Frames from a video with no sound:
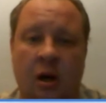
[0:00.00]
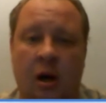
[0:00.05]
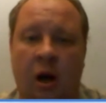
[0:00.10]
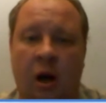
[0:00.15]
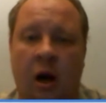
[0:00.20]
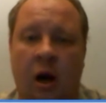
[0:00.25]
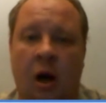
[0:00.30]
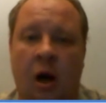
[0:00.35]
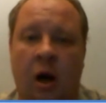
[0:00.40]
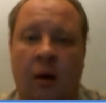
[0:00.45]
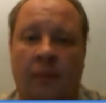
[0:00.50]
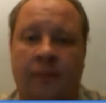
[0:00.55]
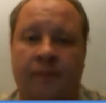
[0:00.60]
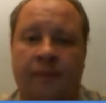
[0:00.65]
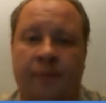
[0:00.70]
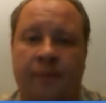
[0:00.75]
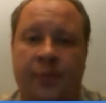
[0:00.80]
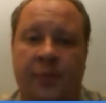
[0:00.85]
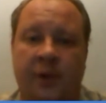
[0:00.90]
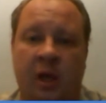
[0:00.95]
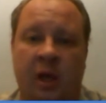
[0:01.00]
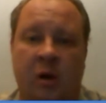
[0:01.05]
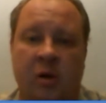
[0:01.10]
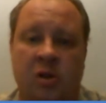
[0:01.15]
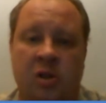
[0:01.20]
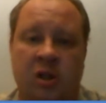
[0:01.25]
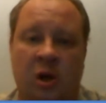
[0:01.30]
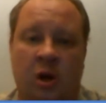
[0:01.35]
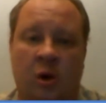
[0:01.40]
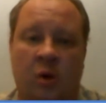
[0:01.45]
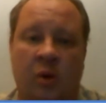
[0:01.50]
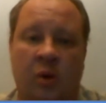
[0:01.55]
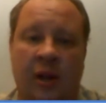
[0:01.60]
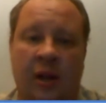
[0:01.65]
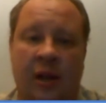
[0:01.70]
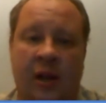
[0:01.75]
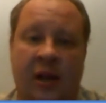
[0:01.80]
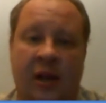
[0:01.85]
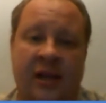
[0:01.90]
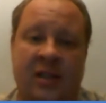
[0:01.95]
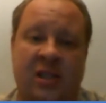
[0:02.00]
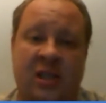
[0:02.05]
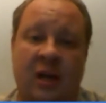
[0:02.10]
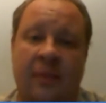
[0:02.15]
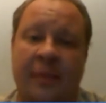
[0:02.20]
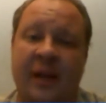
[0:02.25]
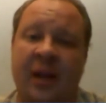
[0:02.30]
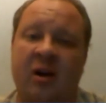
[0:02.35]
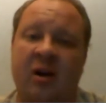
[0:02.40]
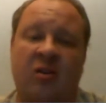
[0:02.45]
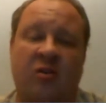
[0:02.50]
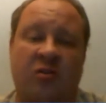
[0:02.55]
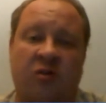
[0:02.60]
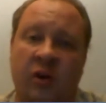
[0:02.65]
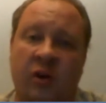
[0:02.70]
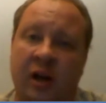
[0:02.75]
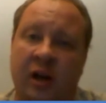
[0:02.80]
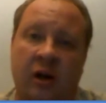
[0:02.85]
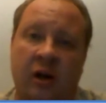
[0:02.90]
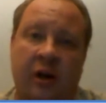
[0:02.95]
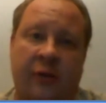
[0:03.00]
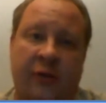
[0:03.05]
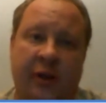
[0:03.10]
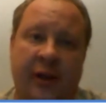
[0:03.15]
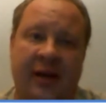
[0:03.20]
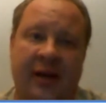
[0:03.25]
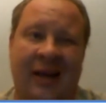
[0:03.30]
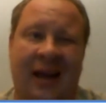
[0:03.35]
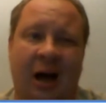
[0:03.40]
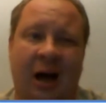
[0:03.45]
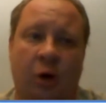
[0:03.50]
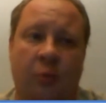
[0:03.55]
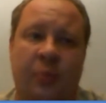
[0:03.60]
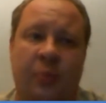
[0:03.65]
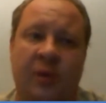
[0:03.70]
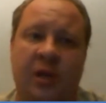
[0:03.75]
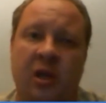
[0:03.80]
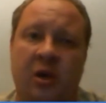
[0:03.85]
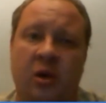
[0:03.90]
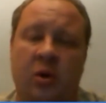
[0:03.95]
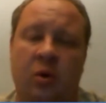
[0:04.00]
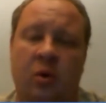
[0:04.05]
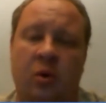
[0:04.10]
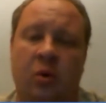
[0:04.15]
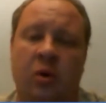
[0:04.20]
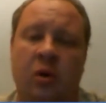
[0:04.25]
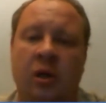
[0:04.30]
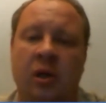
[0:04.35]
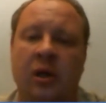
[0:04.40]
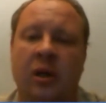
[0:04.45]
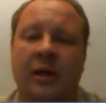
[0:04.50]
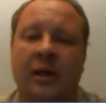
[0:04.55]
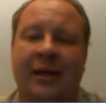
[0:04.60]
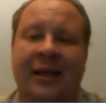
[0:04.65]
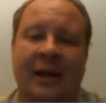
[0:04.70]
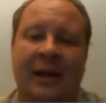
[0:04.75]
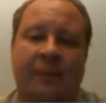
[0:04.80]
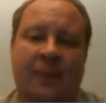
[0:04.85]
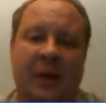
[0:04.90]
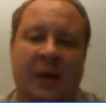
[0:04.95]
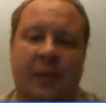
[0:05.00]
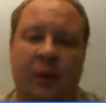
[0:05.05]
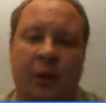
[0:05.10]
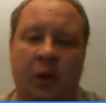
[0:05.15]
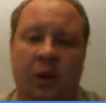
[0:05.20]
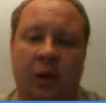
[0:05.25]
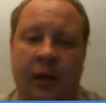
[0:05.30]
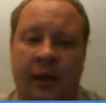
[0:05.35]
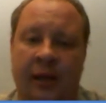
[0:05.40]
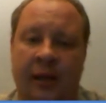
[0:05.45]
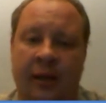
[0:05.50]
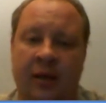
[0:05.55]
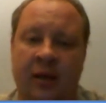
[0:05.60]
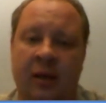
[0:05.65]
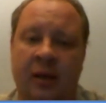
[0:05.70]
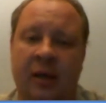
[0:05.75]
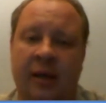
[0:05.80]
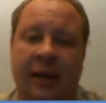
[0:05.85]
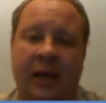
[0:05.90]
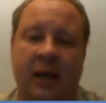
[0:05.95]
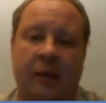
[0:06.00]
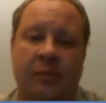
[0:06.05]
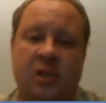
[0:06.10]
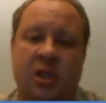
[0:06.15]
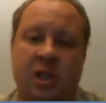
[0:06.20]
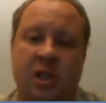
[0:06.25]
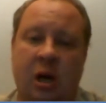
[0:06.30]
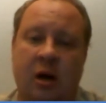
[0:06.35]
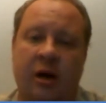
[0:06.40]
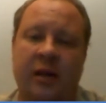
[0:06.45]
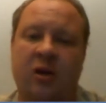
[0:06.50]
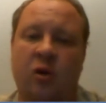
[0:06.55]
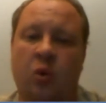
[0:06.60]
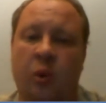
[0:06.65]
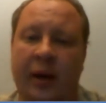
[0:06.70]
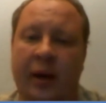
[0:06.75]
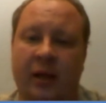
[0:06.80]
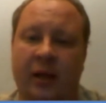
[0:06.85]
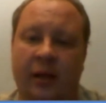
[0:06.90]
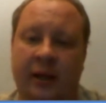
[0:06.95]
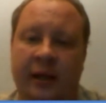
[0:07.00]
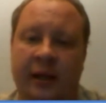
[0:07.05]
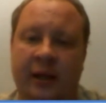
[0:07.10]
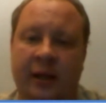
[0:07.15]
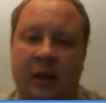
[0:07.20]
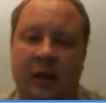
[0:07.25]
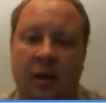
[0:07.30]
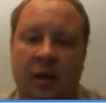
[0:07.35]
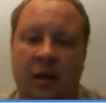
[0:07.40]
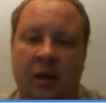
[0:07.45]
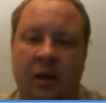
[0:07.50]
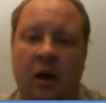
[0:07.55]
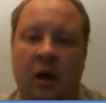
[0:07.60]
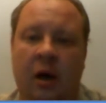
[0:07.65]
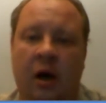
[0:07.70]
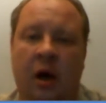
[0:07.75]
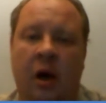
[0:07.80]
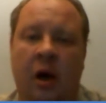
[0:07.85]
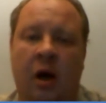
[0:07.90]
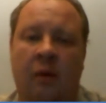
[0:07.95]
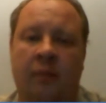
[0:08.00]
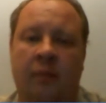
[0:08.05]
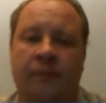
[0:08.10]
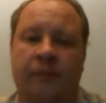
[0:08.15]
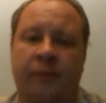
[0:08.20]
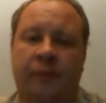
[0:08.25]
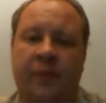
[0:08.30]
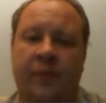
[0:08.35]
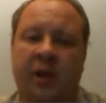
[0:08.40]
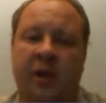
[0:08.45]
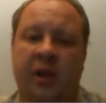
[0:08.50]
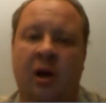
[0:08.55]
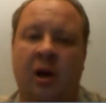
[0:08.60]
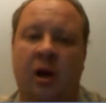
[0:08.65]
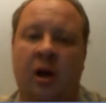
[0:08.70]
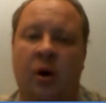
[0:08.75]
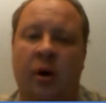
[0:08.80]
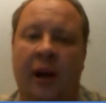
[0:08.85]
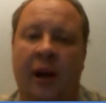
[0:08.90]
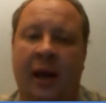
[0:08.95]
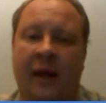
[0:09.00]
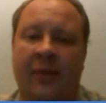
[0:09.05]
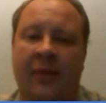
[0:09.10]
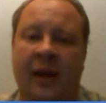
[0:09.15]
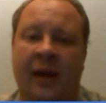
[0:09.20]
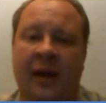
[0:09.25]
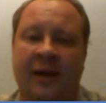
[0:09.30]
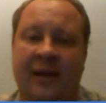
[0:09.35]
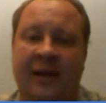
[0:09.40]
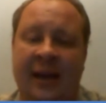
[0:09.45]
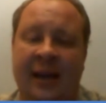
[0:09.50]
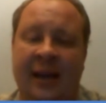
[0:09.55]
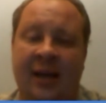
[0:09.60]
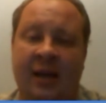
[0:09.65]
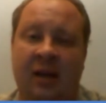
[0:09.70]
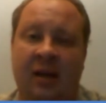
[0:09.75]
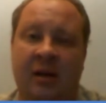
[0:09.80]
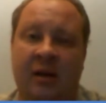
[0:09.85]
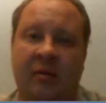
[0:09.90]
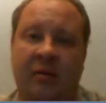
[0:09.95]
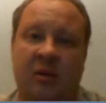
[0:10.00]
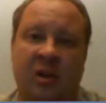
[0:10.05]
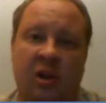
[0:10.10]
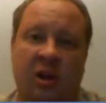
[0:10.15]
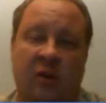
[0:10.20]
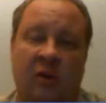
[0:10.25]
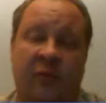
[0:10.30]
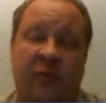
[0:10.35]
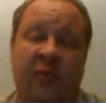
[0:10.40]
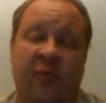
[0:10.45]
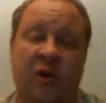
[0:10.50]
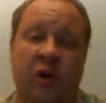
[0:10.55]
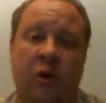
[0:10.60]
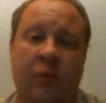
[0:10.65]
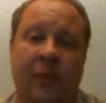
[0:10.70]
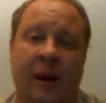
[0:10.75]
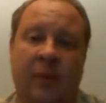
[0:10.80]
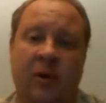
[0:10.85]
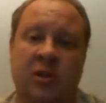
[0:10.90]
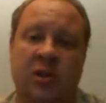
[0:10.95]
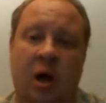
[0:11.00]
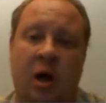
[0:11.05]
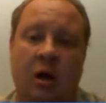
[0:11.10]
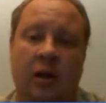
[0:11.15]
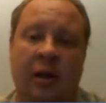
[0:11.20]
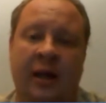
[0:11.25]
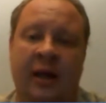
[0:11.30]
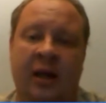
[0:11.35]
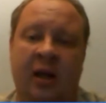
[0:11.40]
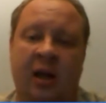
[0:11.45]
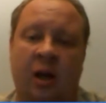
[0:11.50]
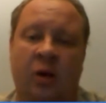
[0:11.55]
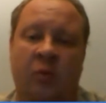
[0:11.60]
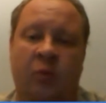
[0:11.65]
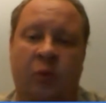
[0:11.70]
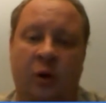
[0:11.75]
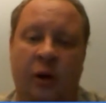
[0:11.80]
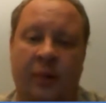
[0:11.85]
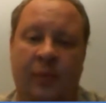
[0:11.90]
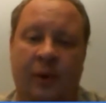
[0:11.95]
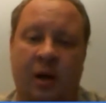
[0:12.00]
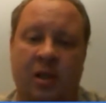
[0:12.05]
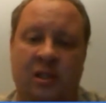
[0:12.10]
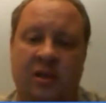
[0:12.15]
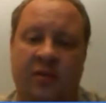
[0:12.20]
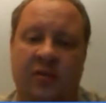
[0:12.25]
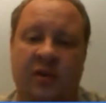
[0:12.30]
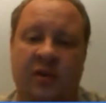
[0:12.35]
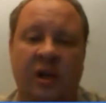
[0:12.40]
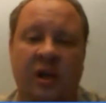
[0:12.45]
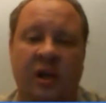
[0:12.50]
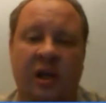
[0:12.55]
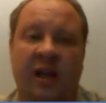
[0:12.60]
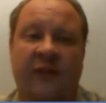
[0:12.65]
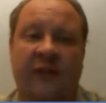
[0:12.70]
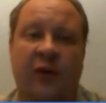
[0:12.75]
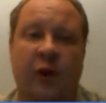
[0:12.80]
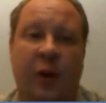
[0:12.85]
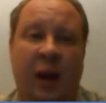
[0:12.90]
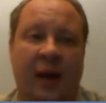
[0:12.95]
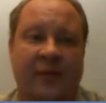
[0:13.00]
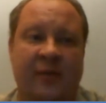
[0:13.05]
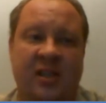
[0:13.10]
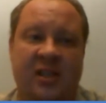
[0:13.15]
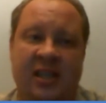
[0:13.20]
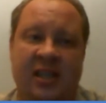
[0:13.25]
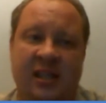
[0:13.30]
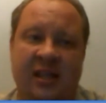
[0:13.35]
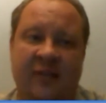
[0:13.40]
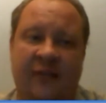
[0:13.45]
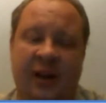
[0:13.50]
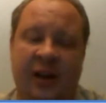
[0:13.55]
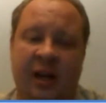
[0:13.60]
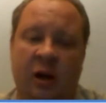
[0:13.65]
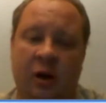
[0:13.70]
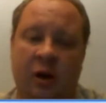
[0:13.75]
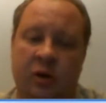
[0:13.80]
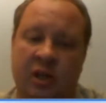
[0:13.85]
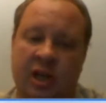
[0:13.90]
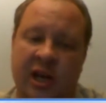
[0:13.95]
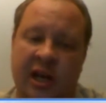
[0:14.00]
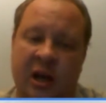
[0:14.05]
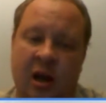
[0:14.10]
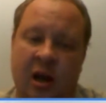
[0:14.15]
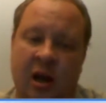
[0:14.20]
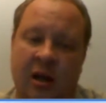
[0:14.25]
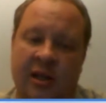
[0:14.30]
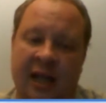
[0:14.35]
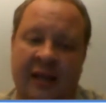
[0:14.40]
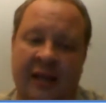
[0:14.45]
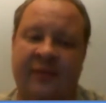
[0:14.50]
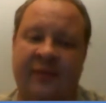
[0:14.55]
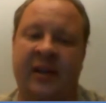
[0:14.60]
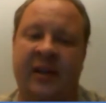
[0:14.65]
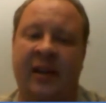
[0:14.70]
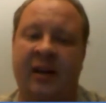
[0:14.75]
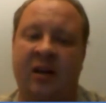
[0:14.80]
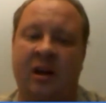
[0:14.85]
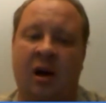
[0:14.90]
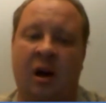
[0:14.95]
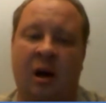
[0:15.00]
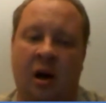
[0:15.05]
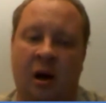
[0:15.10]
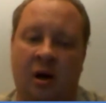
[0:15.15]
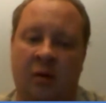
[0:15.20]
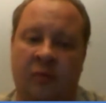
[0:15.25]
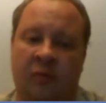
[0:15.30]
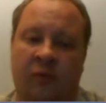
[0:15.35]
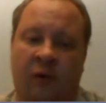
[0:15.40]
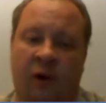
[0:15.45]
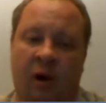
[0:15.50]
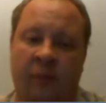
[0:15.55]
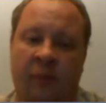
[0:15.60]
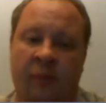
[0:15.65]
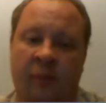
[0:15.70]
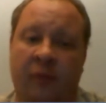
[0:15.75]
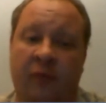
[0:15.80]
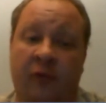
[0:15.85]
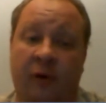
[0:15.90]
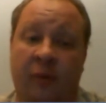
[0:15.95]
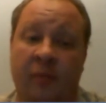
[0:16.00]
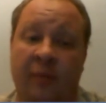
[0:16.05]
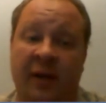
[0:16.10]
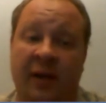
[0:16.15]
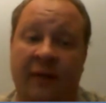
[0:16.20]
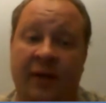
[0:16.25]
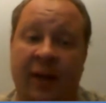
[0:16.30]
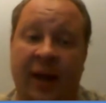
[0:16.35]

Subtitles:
So it's going to be a real good thing to help you get people in, get them started quickly, and then get your new members all in. Pretty much, if you haven't seen the video Dave did from the